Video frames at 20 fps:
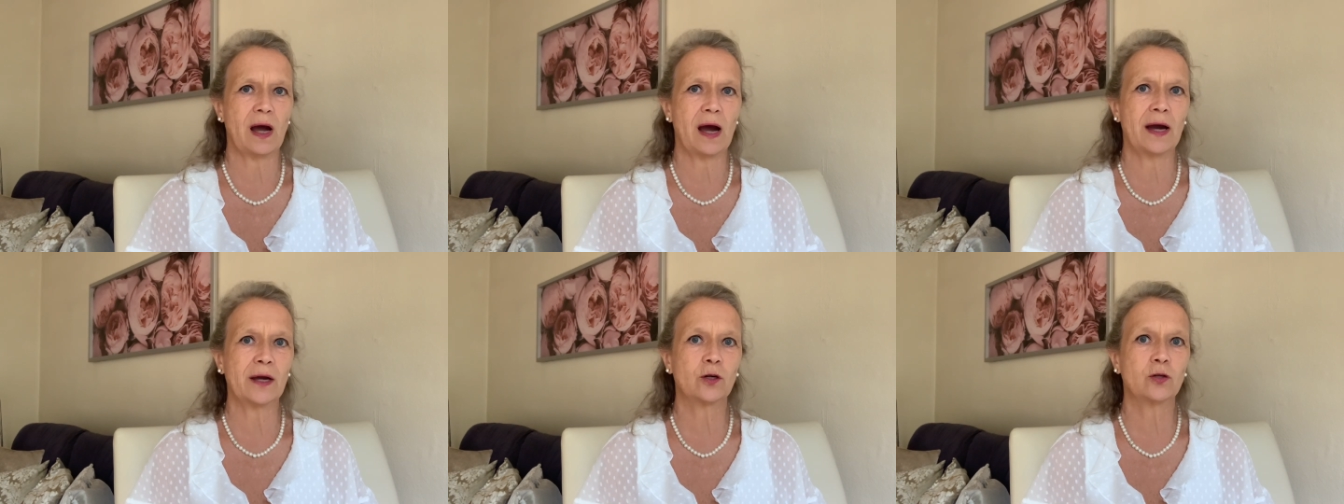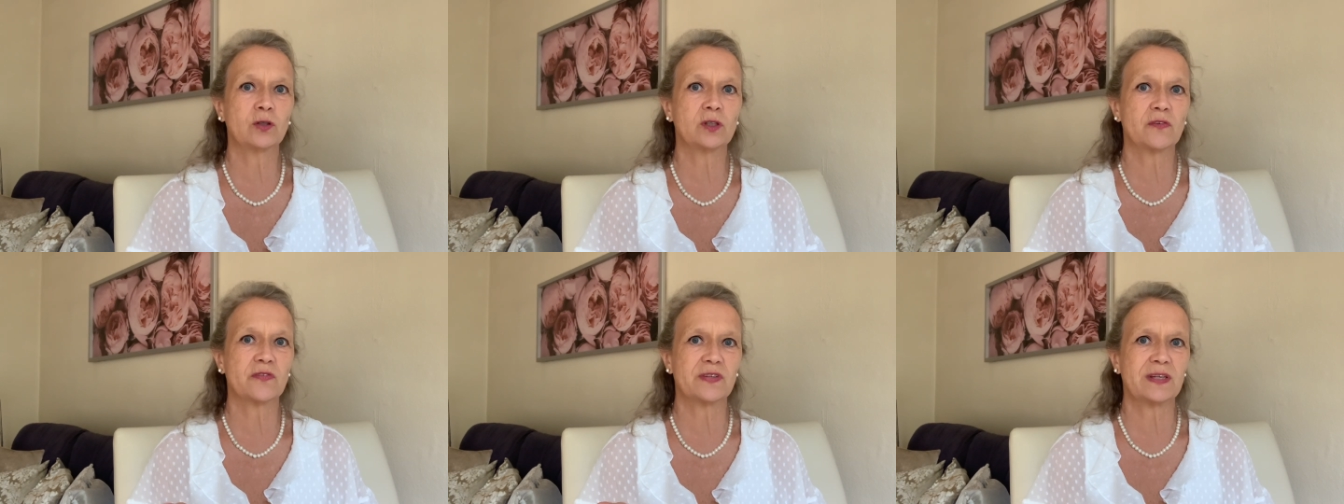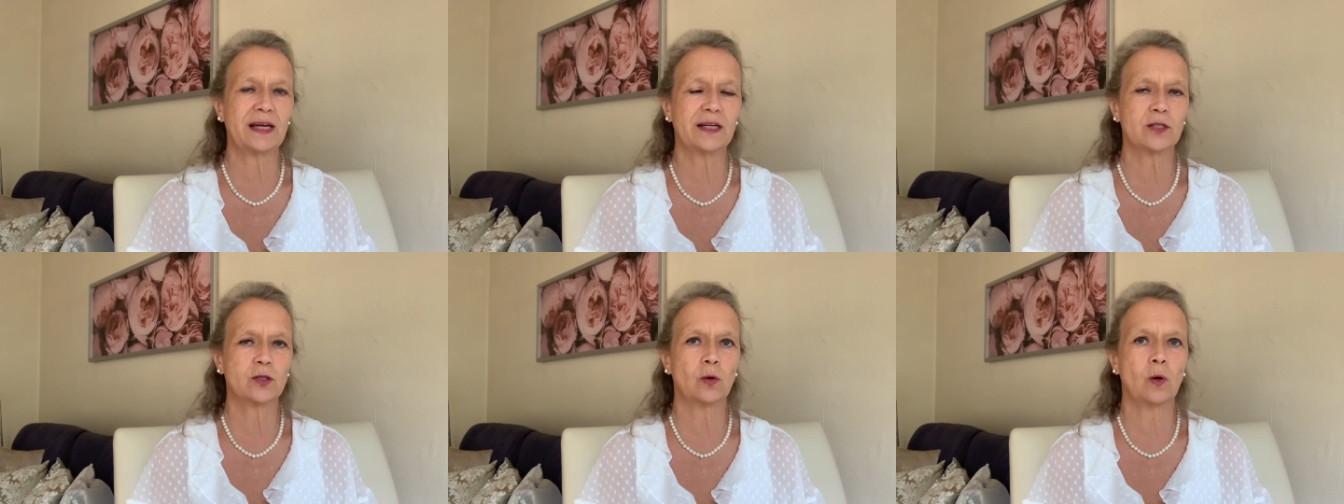I could have
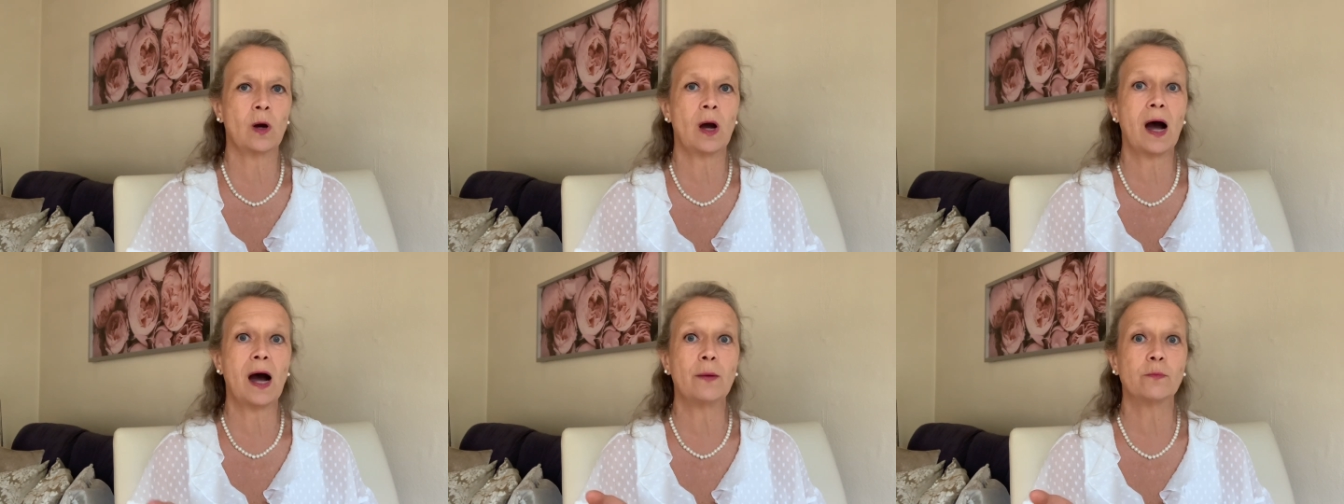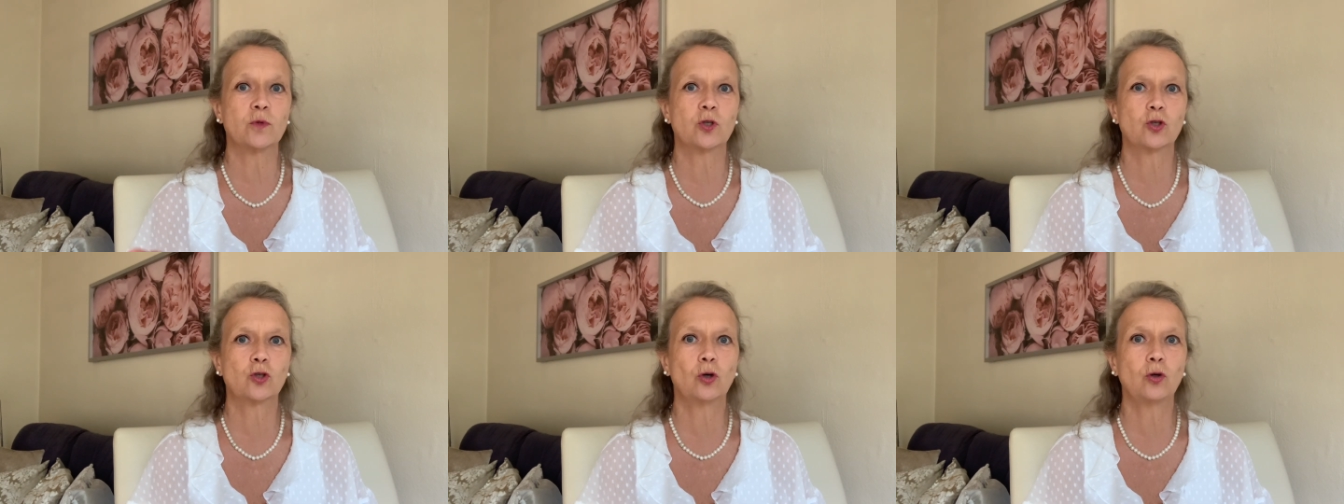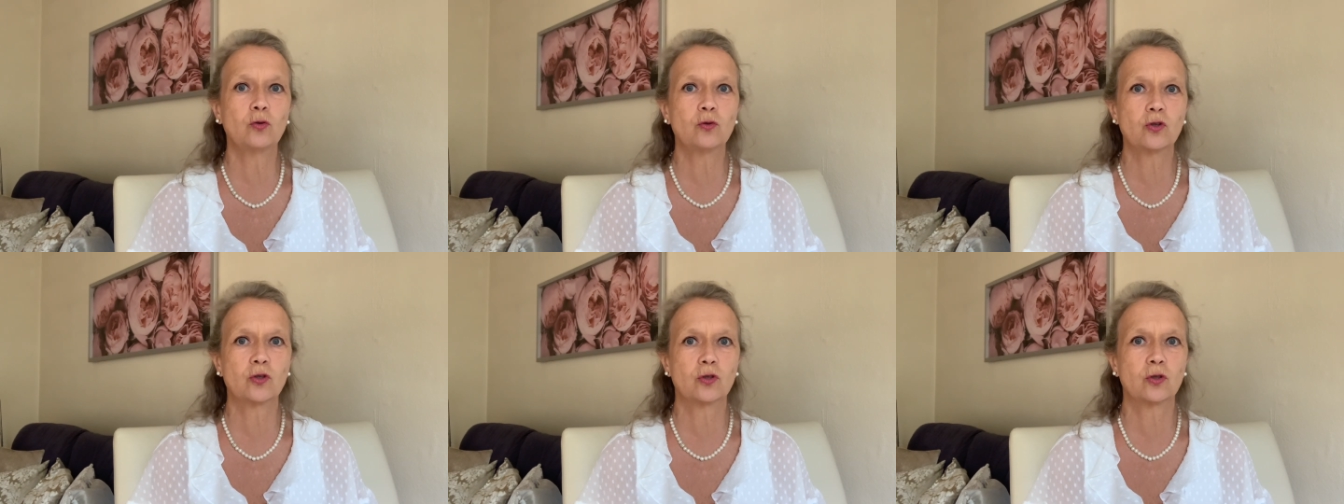said to her, I'm
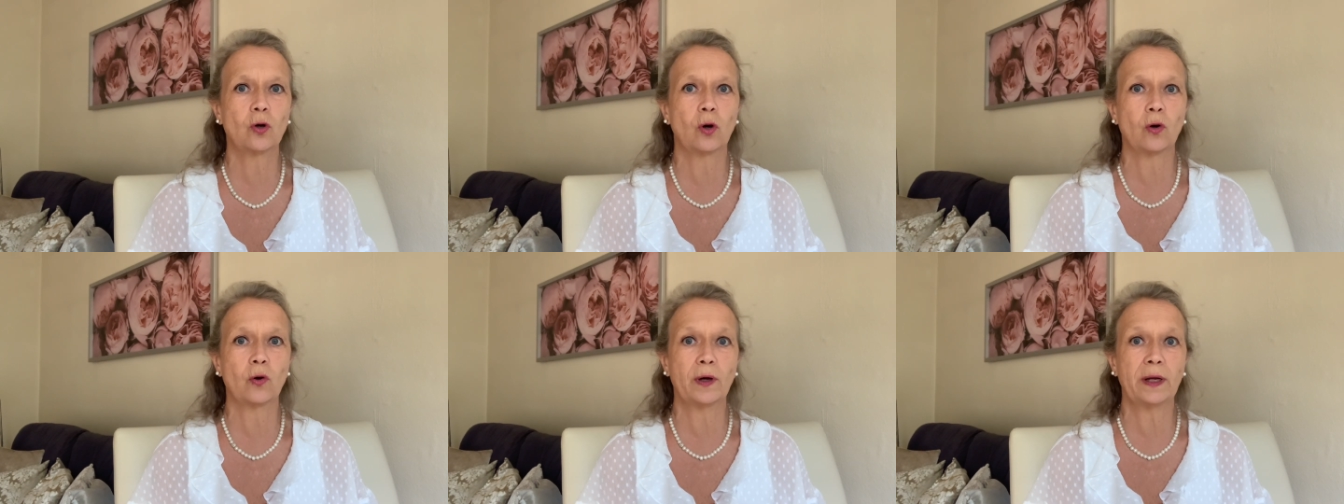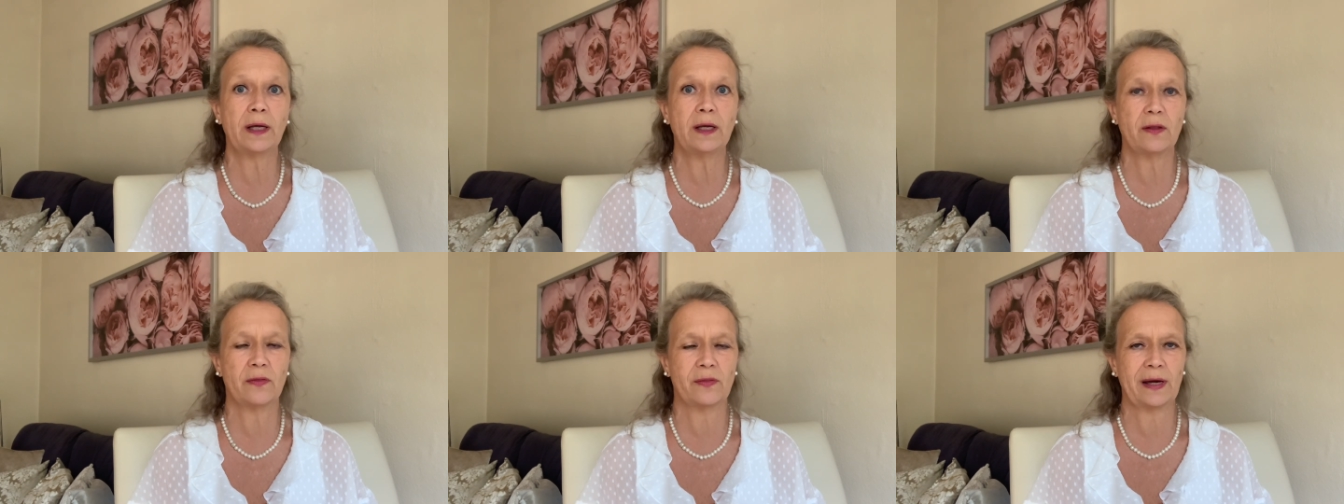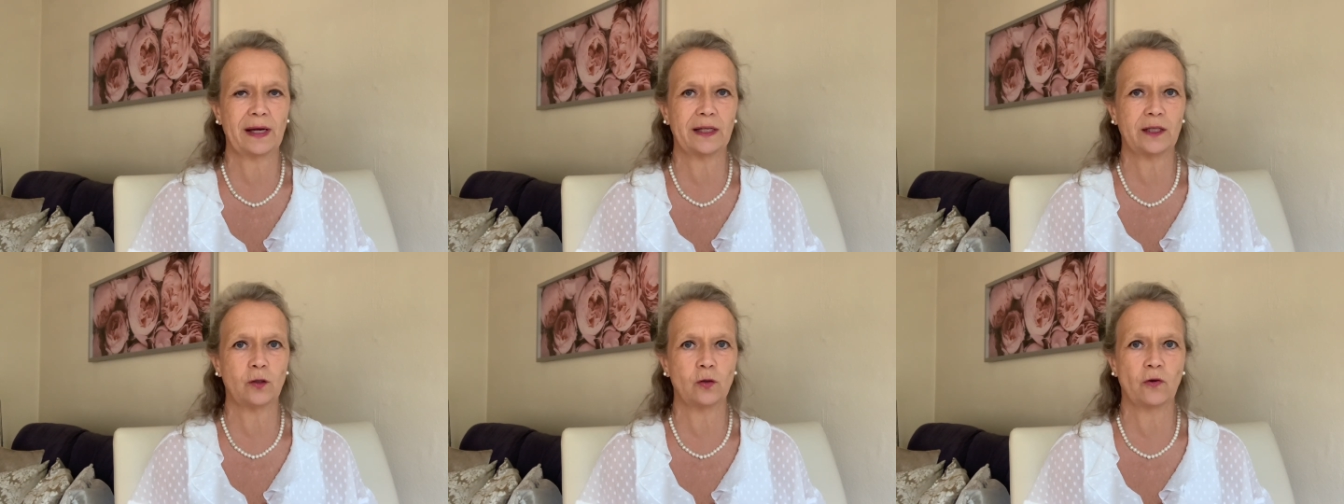so sorry
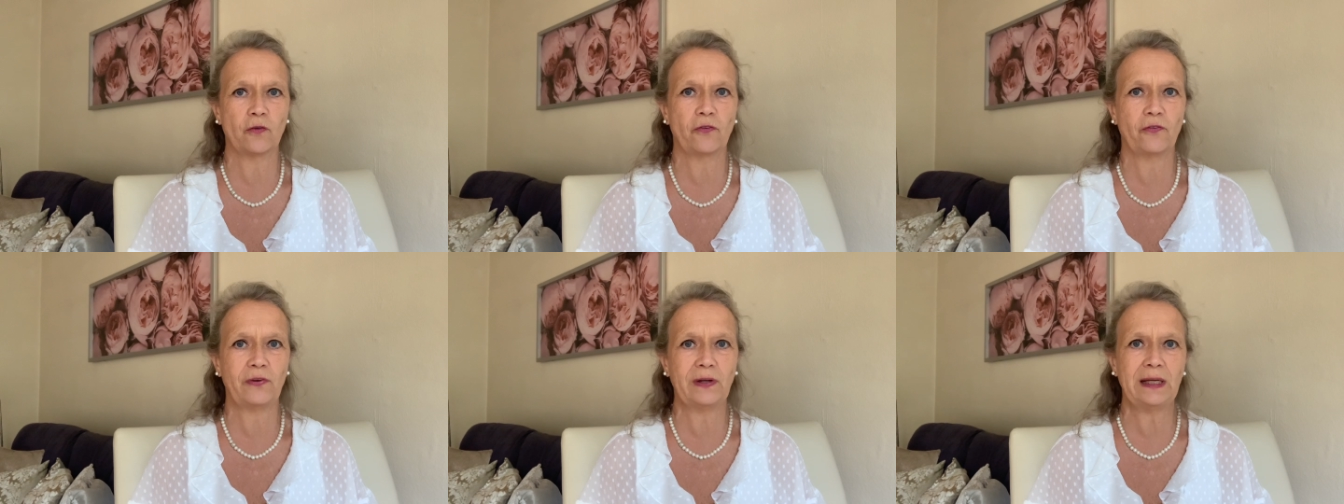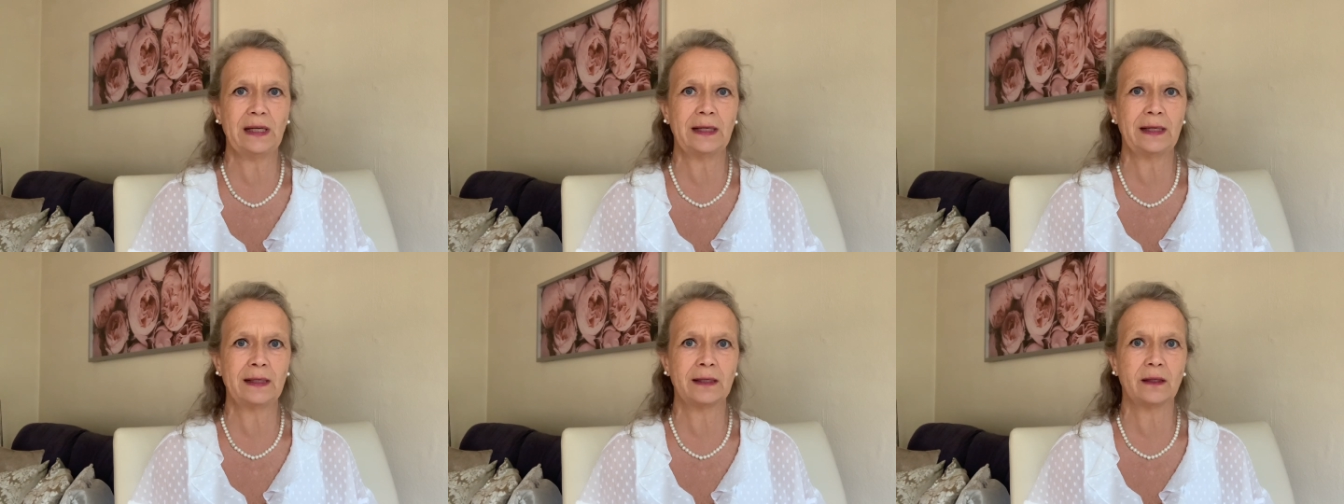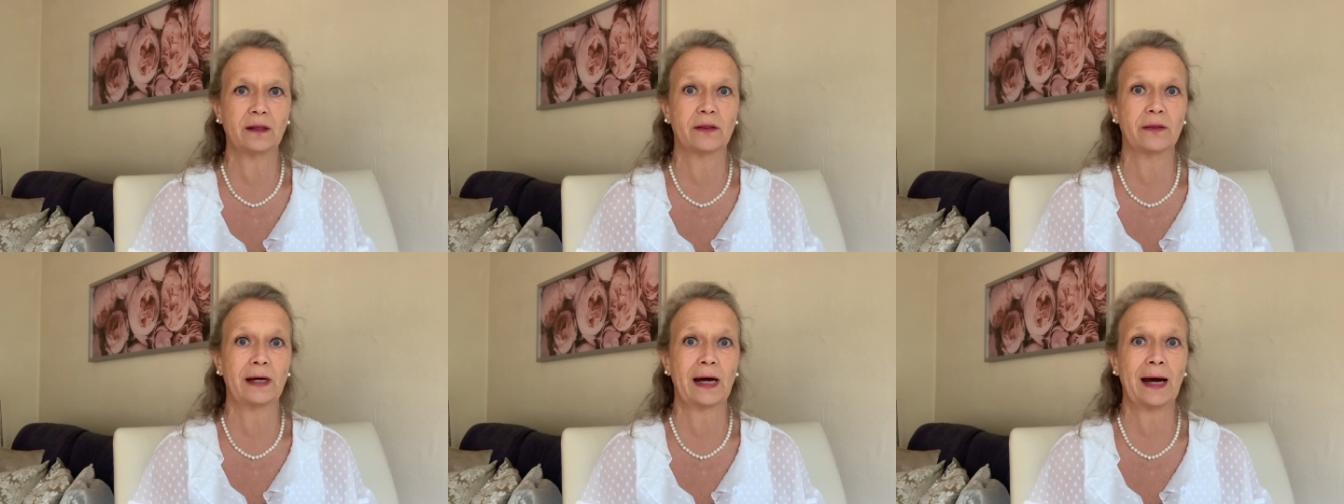that you're feeling
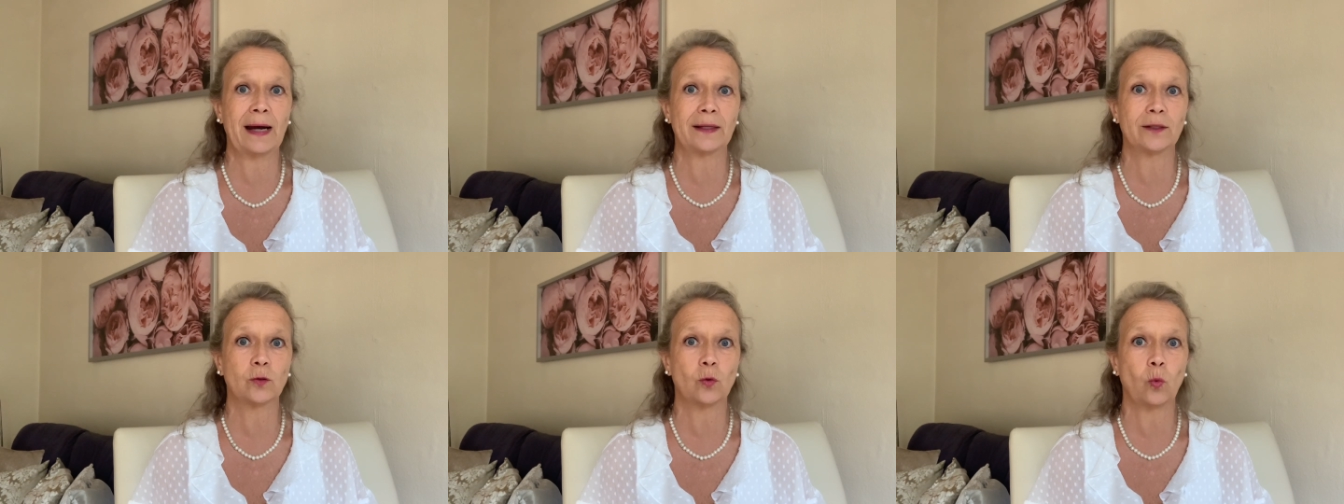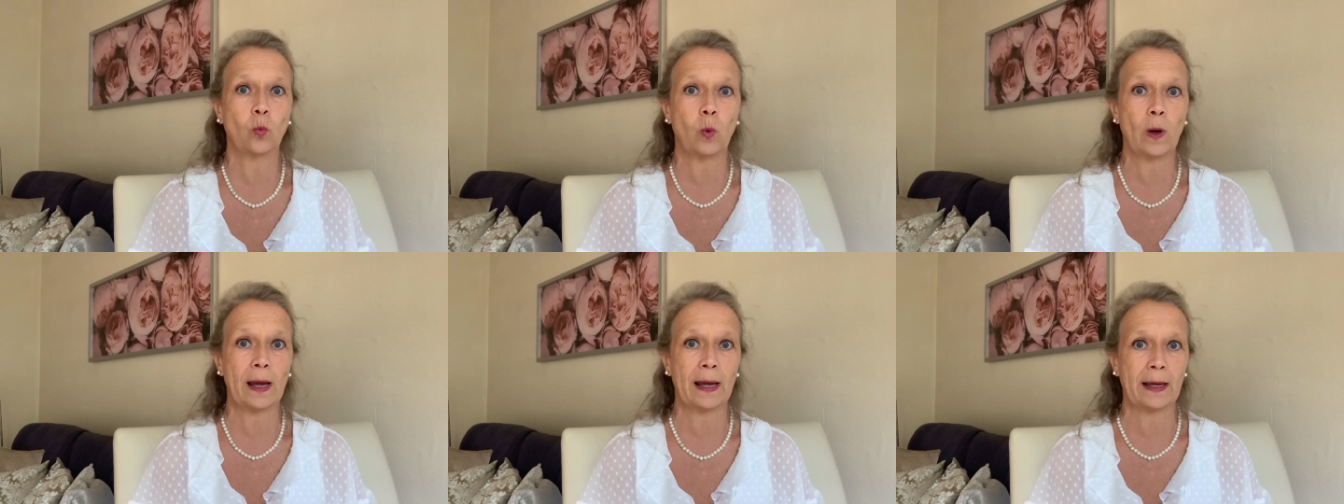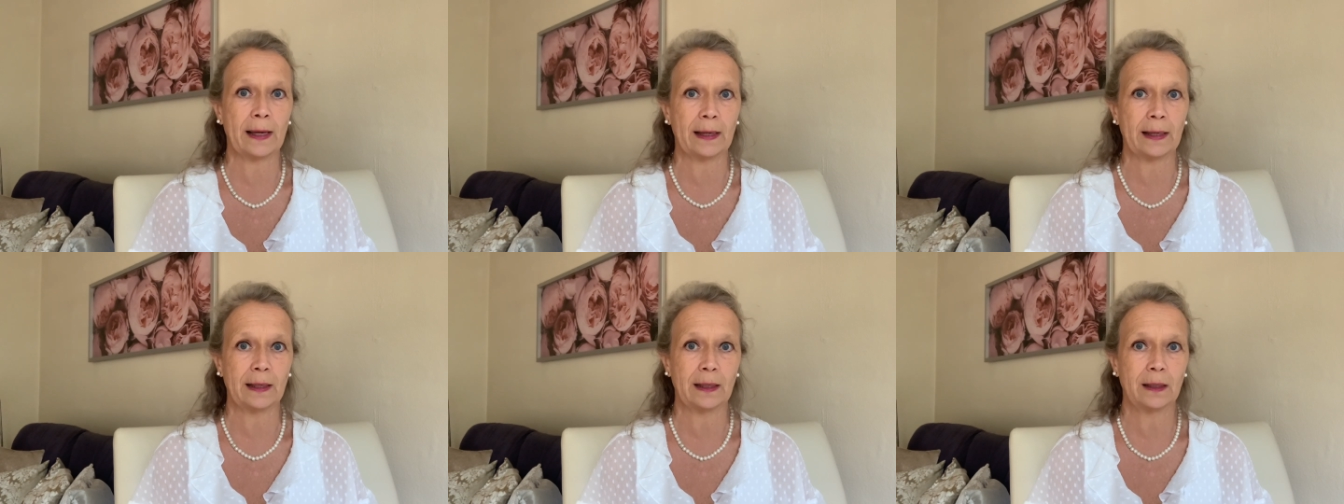that
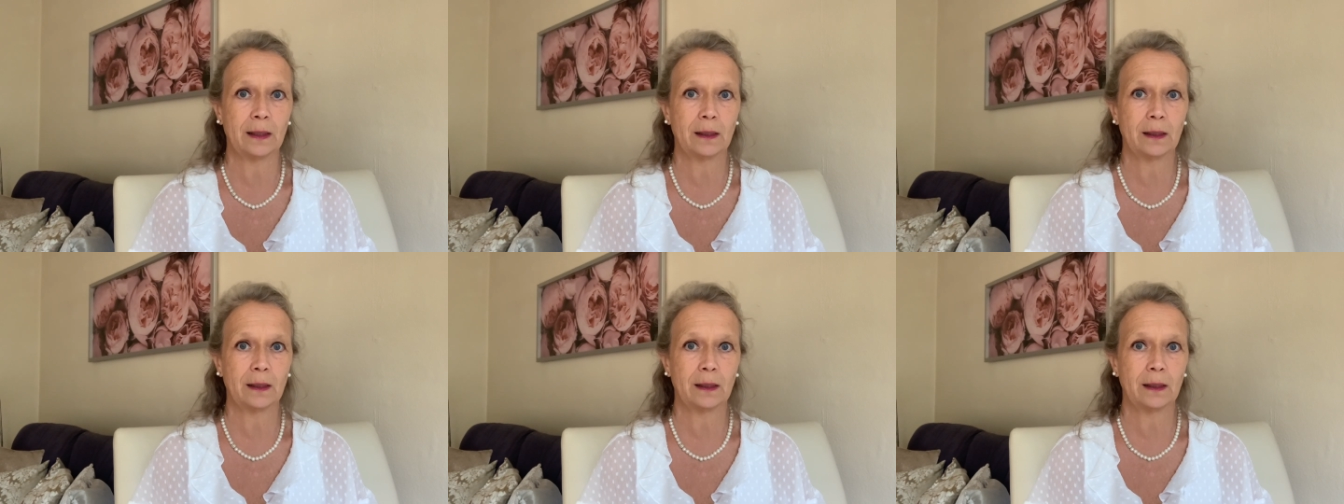way.